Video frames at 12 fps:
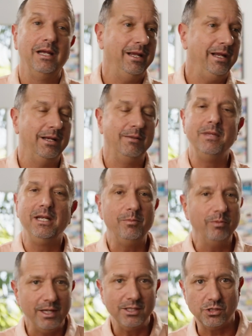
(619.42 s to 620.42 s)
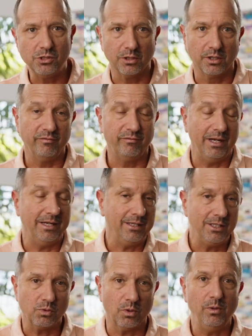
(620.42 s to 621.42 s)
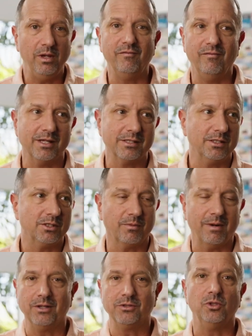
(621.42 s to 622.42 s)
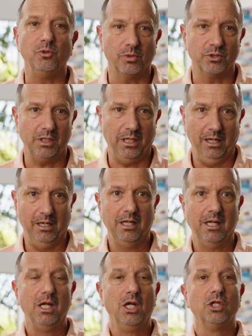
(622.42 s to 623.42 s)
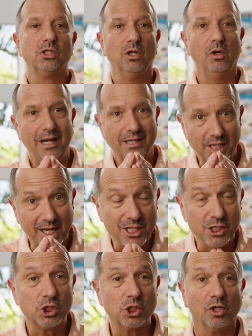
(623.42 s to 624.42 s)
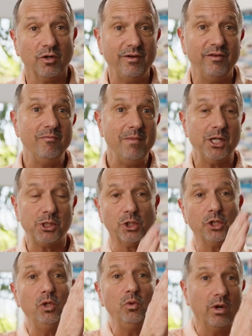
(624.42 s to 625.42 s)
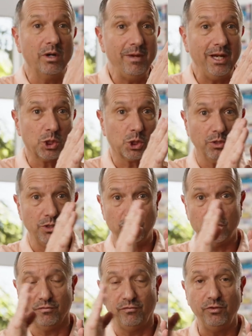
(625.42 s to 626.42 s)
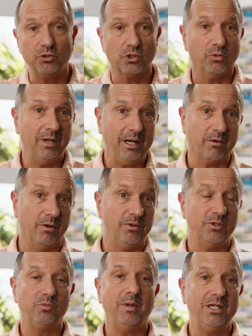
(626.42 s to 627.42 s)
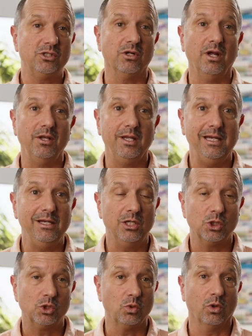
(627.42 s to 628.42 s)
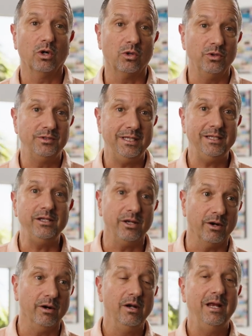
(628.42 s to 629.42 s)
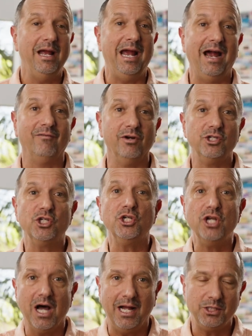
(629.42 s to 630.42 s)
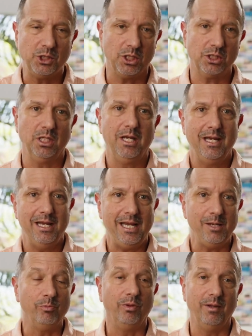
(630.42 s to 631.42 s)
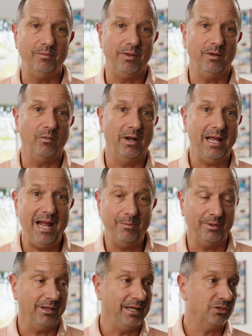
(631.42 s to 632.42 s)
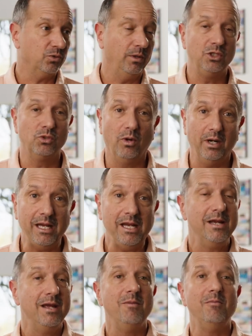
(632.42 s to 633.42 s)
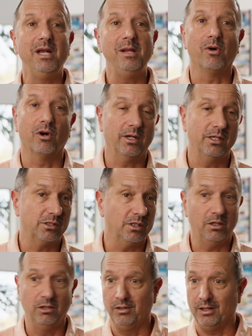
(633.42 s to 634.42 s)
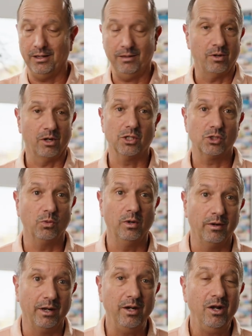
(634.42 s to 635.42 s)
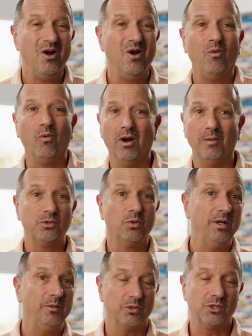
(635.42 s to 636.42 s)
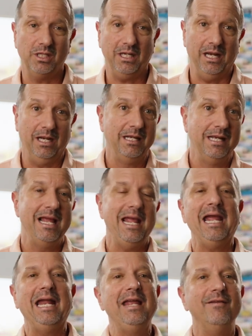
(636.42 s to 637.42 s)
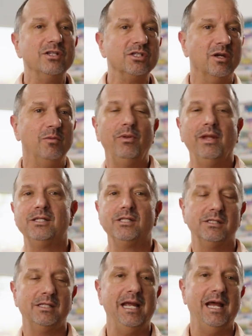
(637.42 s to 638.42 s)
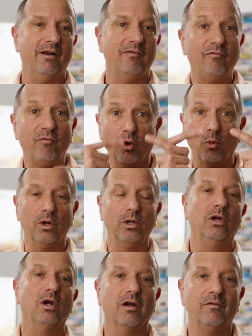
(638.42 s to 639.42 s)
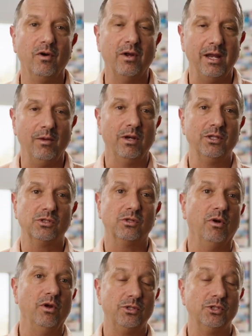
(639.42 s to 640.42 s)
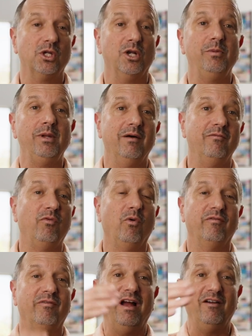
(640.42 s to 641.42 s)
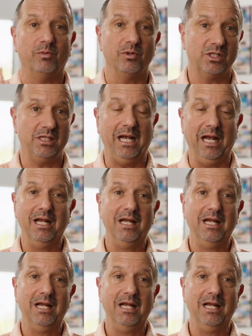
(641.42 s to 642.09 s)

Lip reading: And in many places, you're going to find, at least where we invest, it's around 2%. So as a conservative measure, you want to make sure that your future rent growth is based on the historical 10-year average, not just a blip that what happened. Like 2020, many markets, including markets we're in, were up 20%. And even some places, they had a forward look of, okay, rent growth is going to be up 4 or 5%.